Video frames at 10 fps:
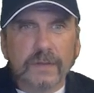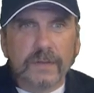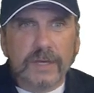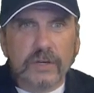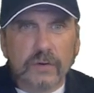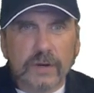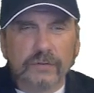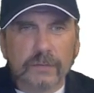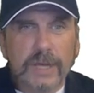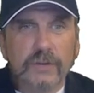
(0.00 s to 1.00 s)
the
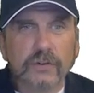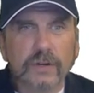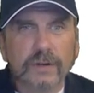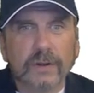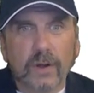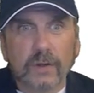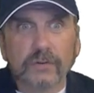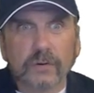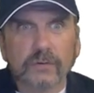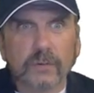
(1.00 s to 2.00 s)
transformation
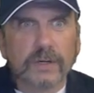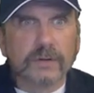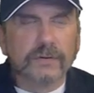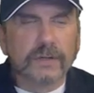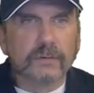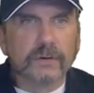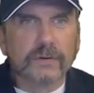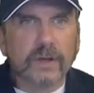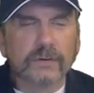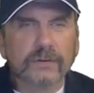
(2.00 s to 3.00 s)
also so I could see the
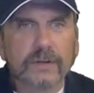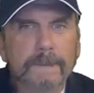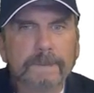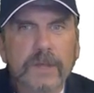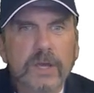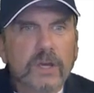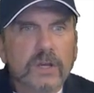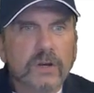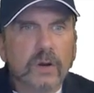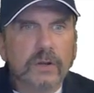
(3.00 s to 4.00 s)
results.
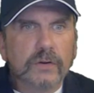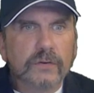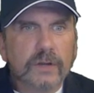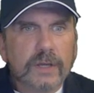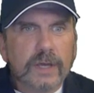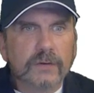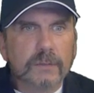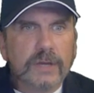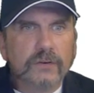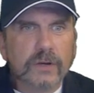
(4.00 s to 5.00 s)
Notice, as I
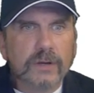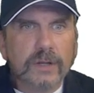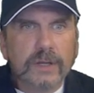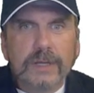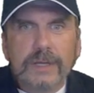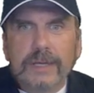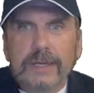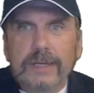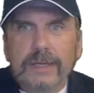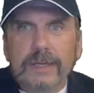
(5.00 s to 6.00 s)
mentioned,
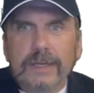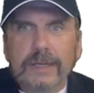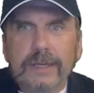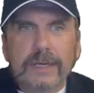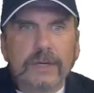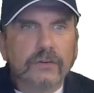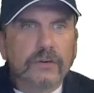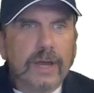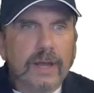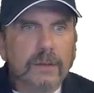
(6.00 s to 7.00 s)

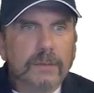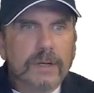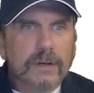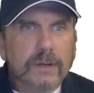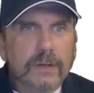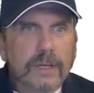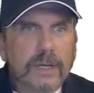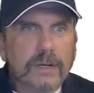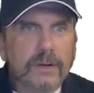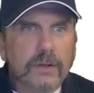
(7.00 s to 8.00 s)
each element
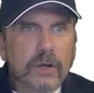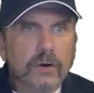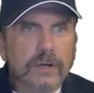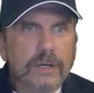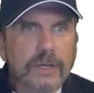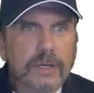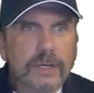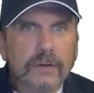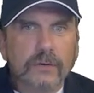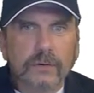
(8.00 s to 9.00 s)
in the
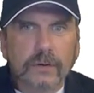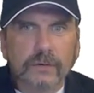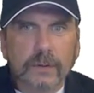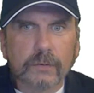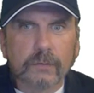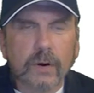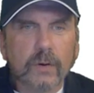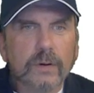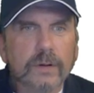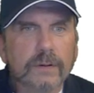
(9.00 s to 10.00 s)
RDD is a separate
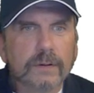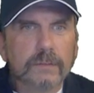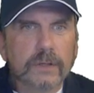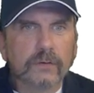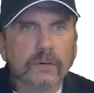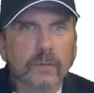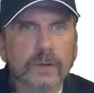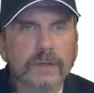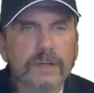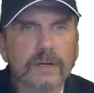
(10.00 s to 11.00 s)
row. Because of the
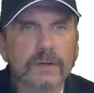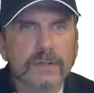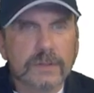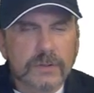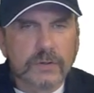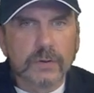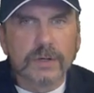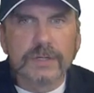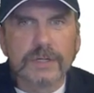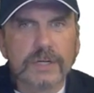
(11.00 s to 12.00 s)
way the data is
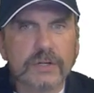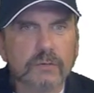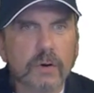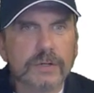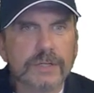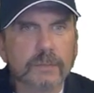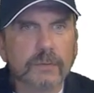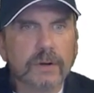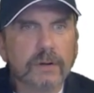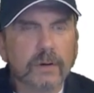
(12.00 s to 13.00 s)
stored, each row is
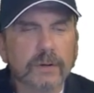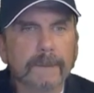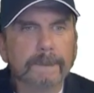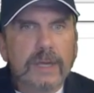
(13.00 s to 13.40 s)
separate. Okay.